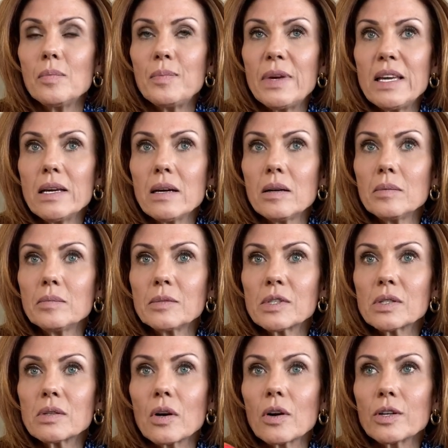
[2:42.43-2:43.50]

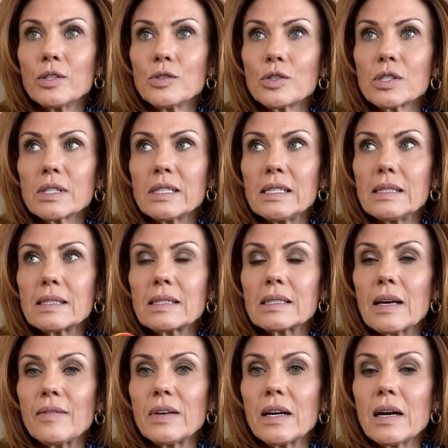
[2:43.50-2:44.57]
PMs are usually
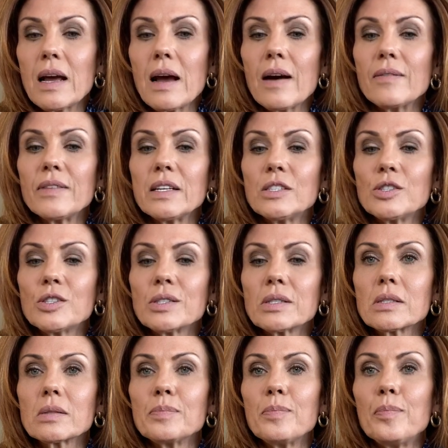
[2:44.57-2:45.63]
seven and a half
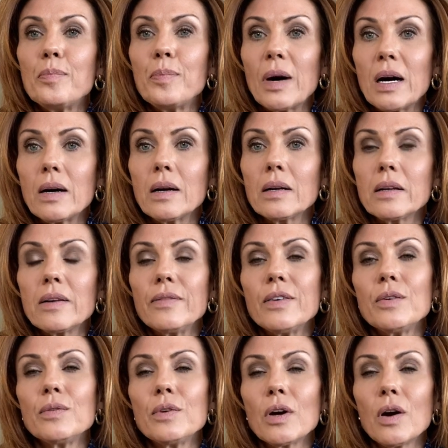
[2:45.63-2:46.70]
inches, but if
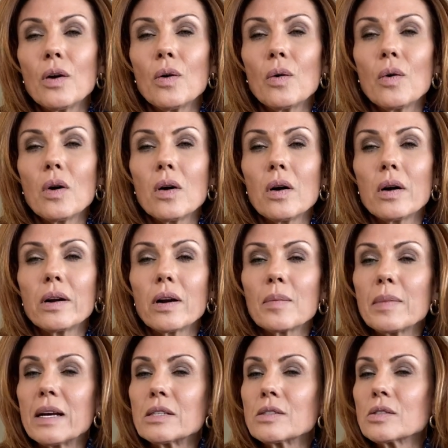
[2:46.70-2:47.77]
you go on
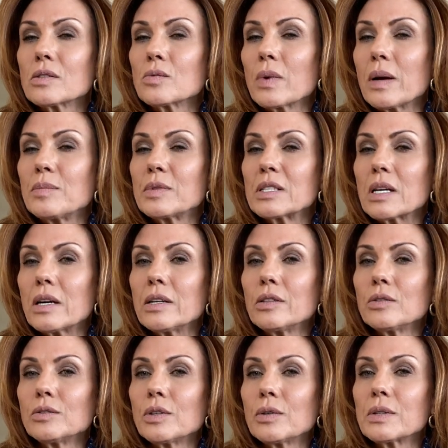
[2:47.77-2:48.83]
Hermes's website,
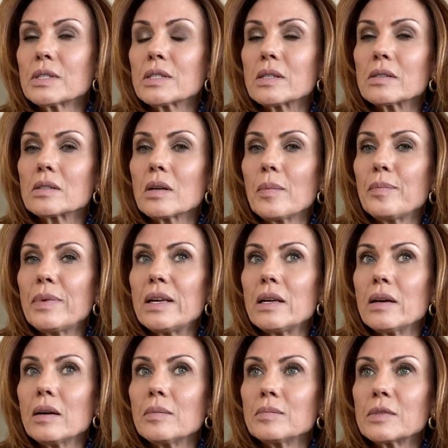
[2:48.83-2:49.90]
you'll notice that some
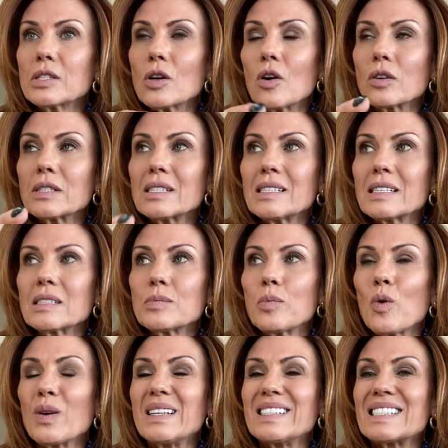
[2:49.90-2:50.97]
PMs are
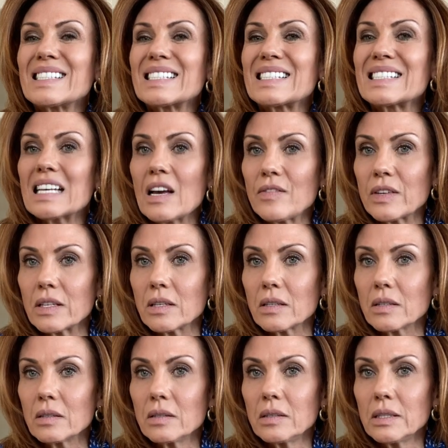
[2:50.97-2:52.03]
6.7
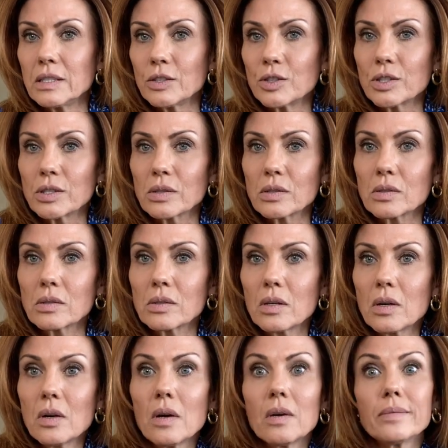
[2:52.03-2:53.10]
inches.
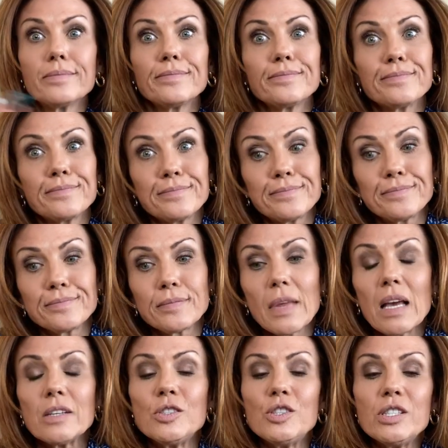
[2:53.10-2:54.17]

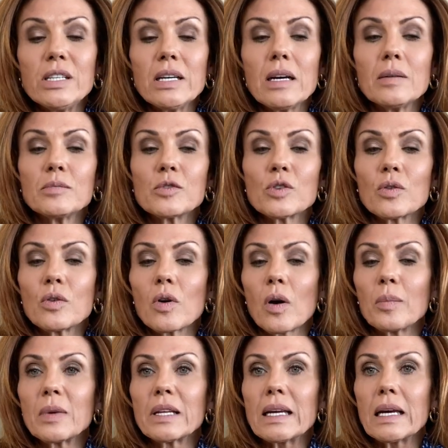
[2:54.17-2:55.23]
GMs are
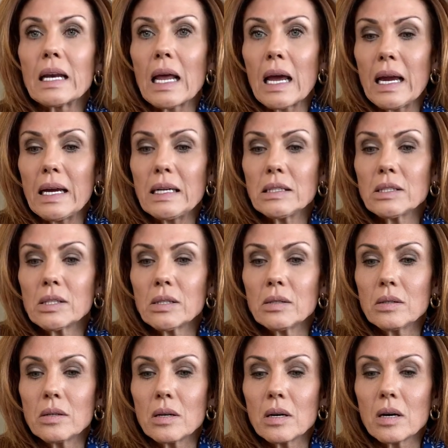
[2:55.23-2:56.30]
normally an eight.
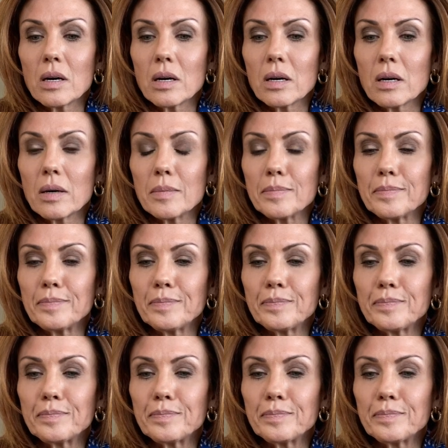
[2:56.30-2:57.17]
Um,